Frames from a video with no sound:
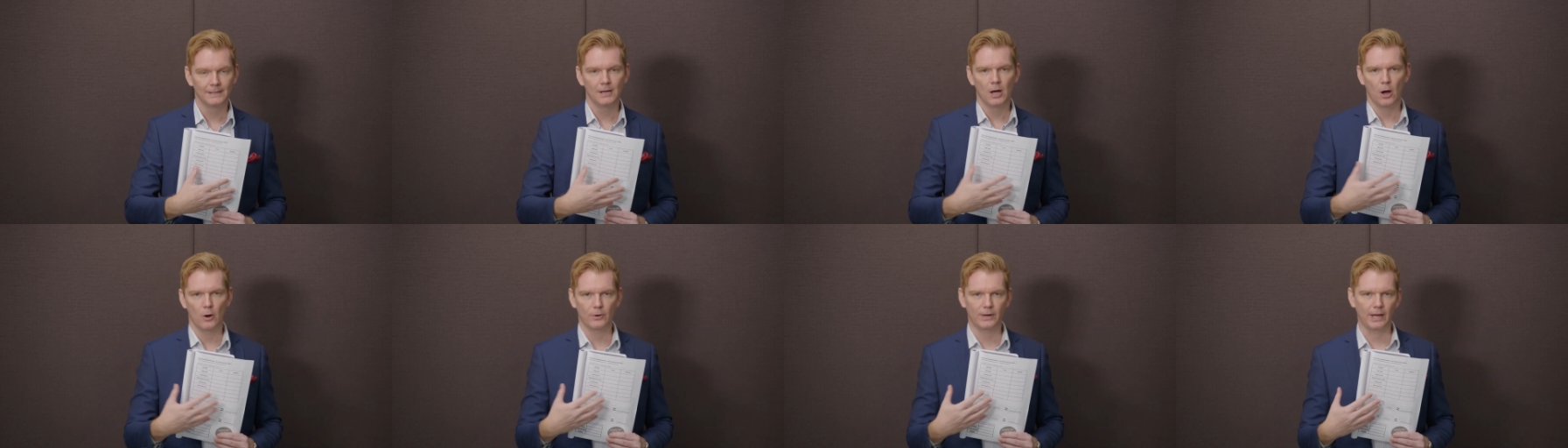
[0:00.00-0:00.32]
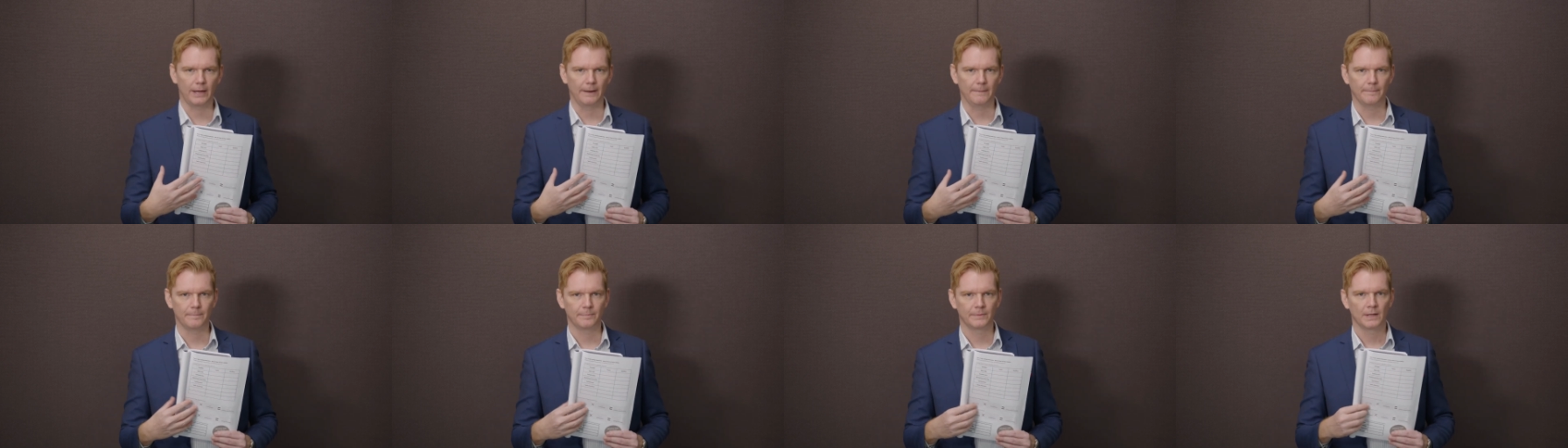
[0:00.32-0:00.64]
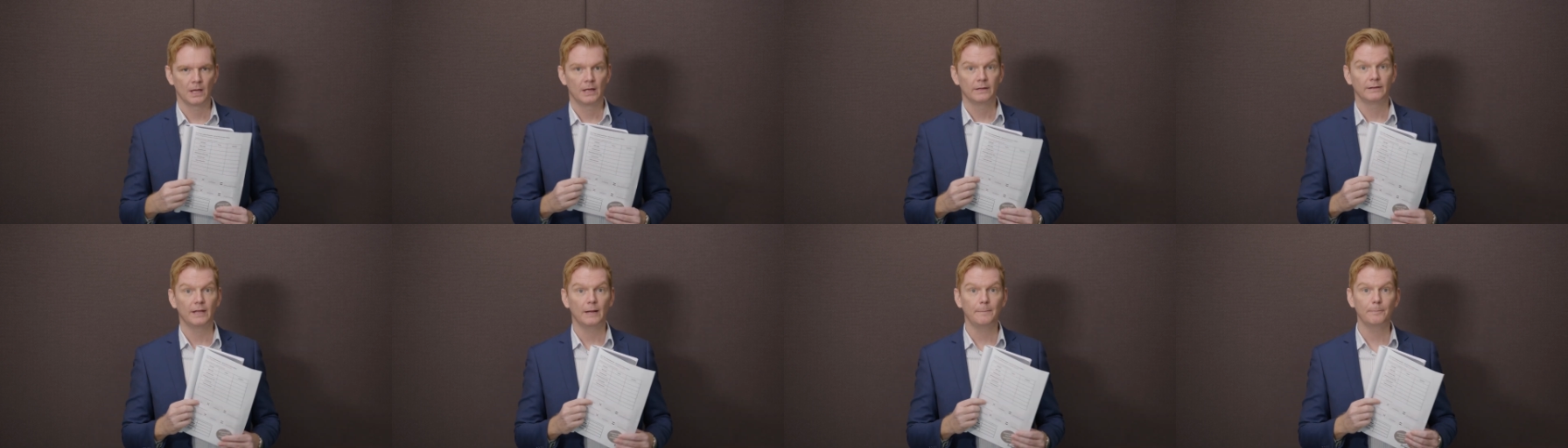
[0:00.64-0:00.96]
Okay,
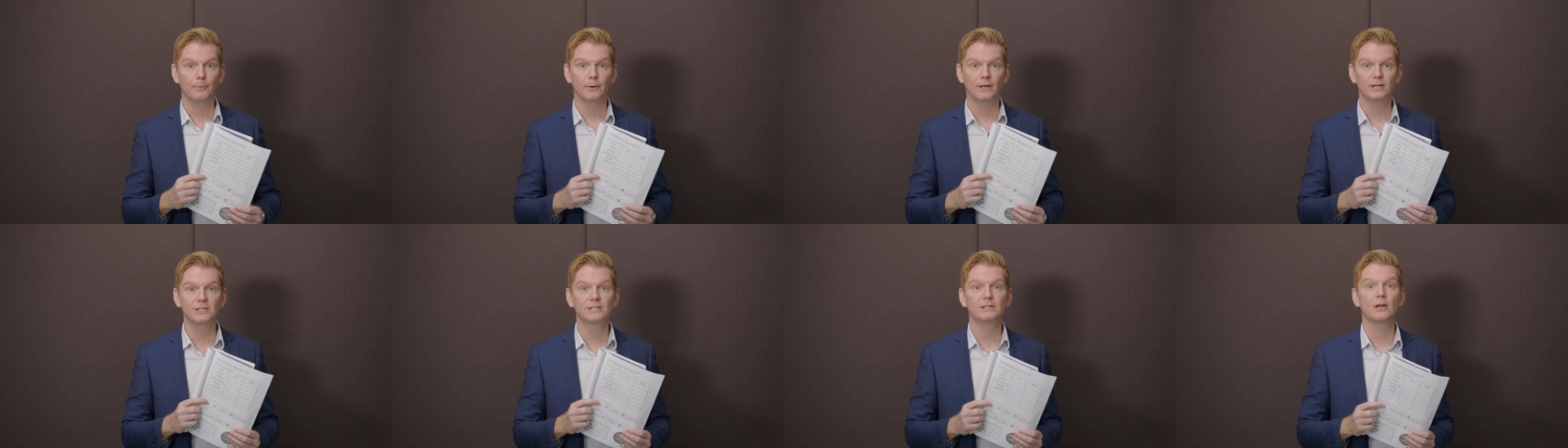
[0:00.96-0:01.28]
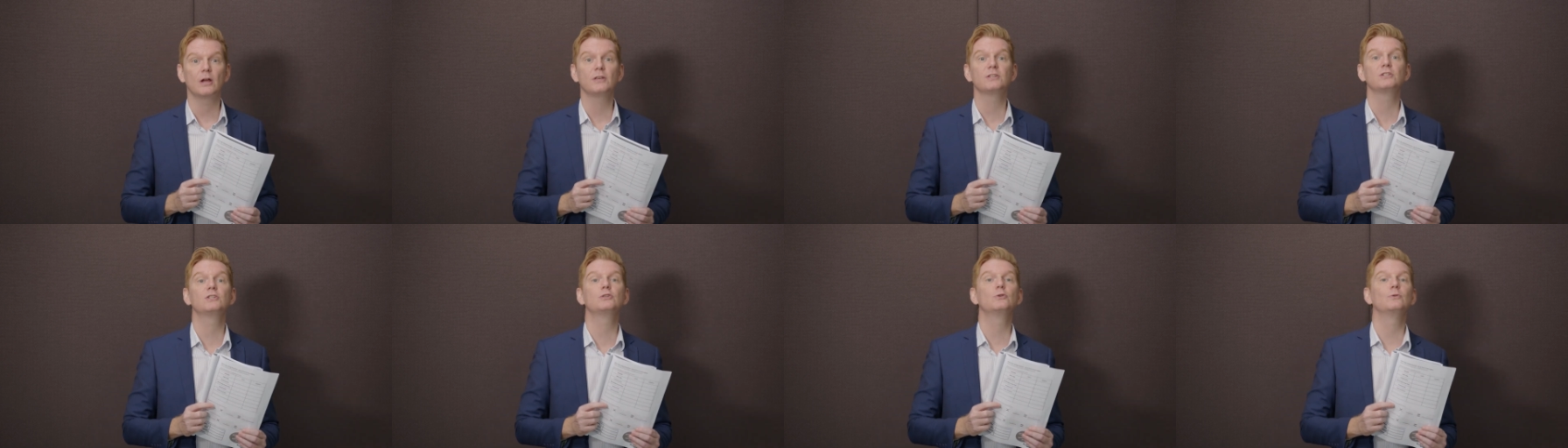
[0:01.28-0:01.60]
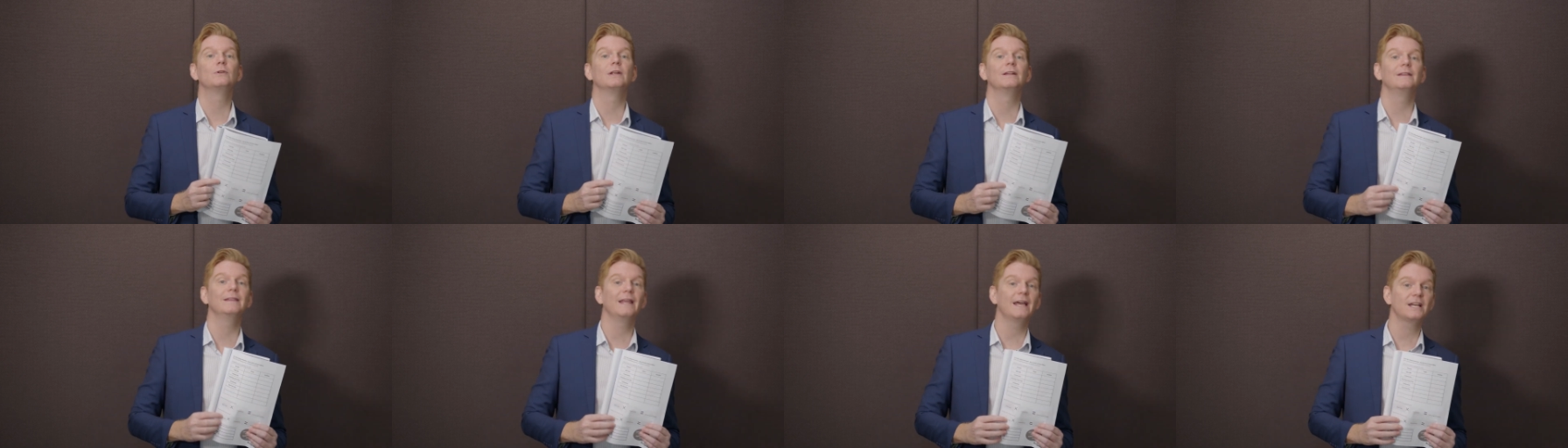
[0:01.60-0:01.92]
that brings us to
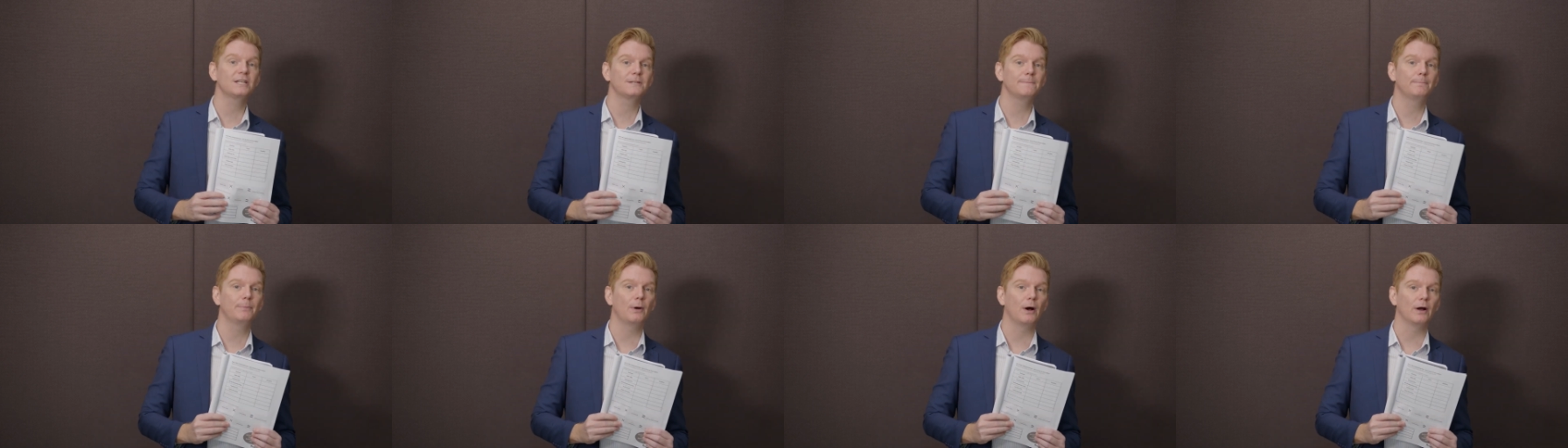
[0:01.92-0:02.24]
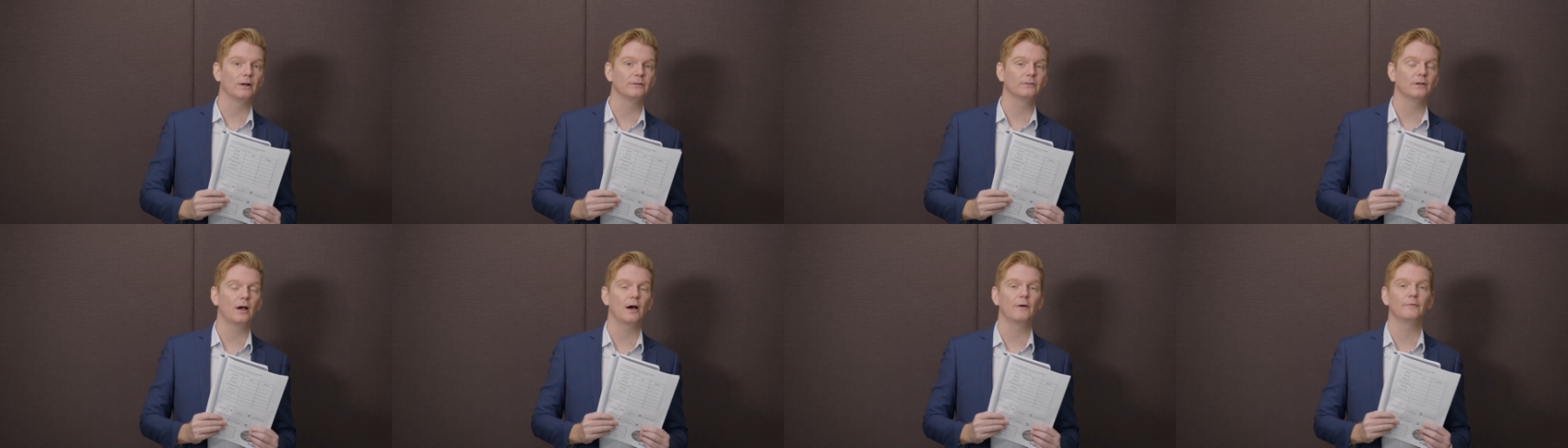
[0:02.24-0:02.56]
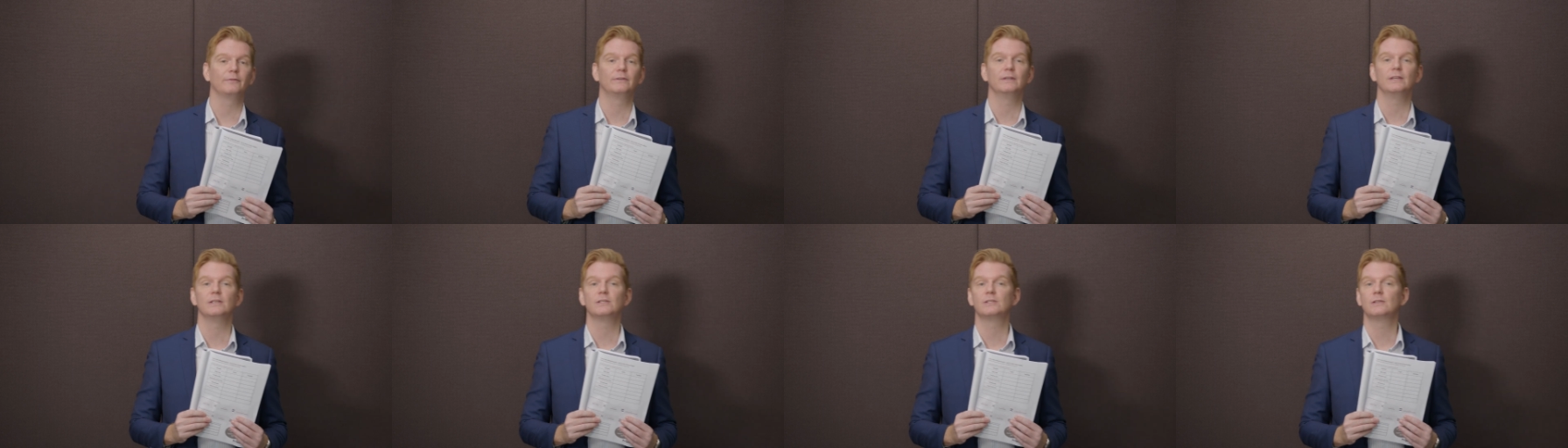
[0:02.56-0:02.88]
the next part
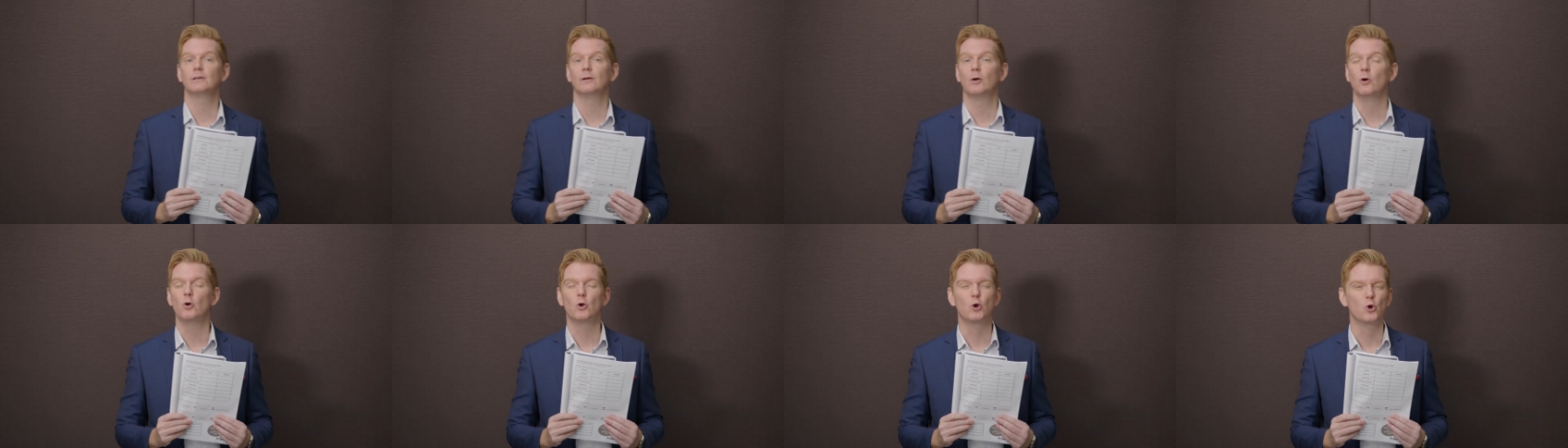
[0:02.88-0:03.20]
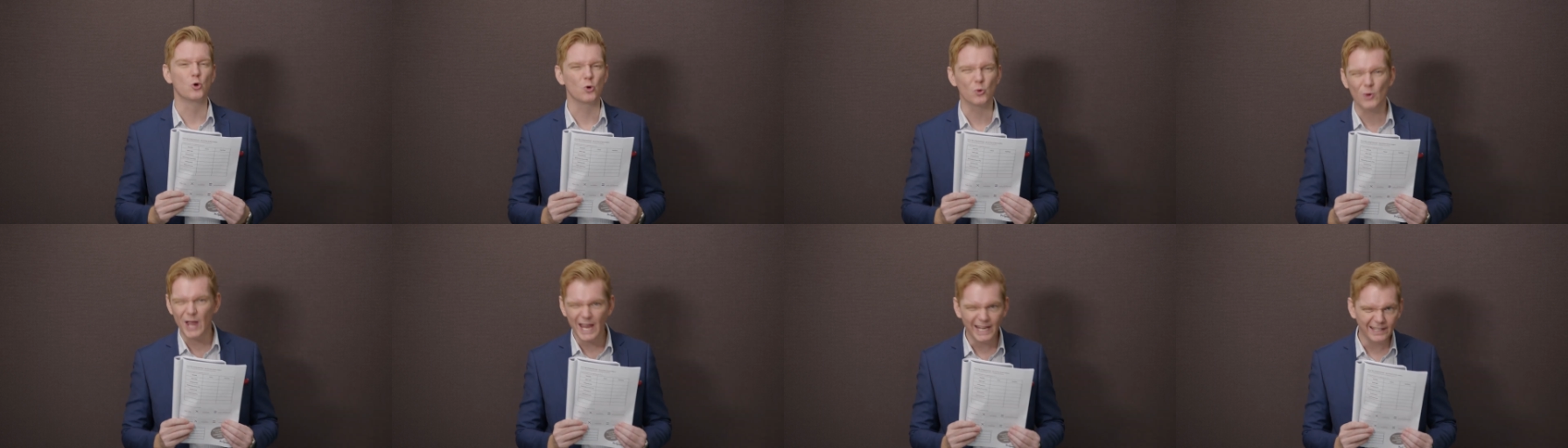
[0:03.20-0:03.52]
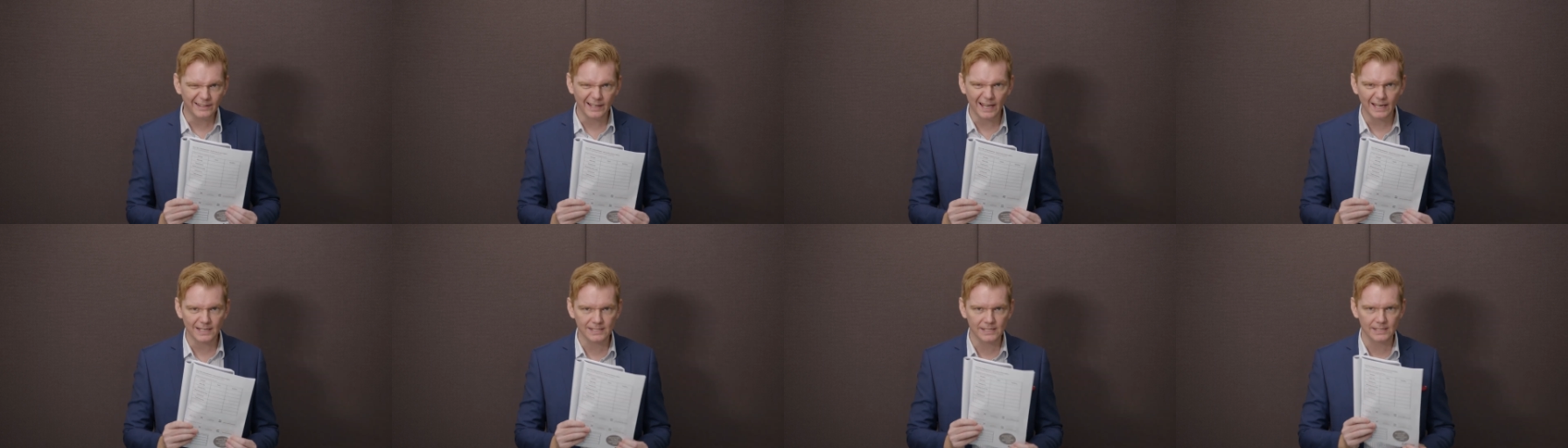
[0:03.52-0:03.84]
of this
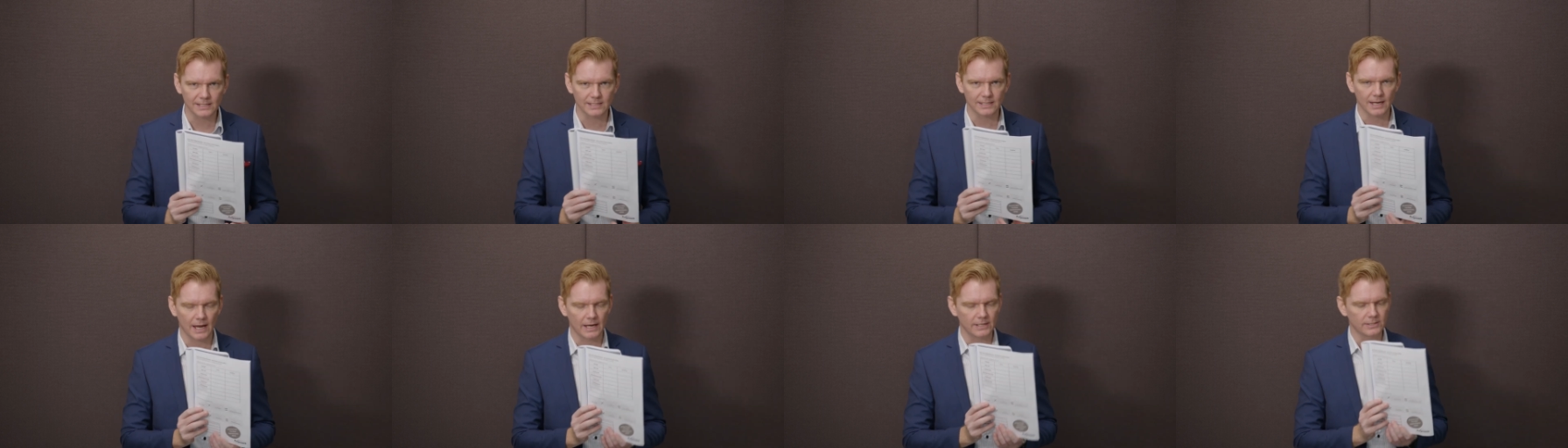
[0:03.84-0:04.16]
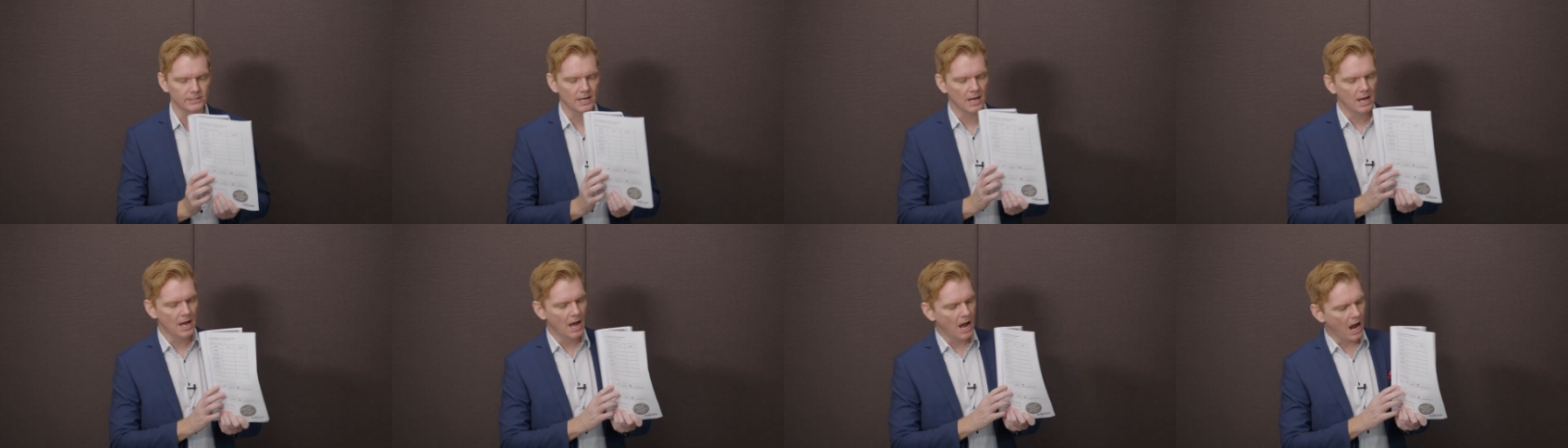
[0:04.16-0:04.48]
great exercise.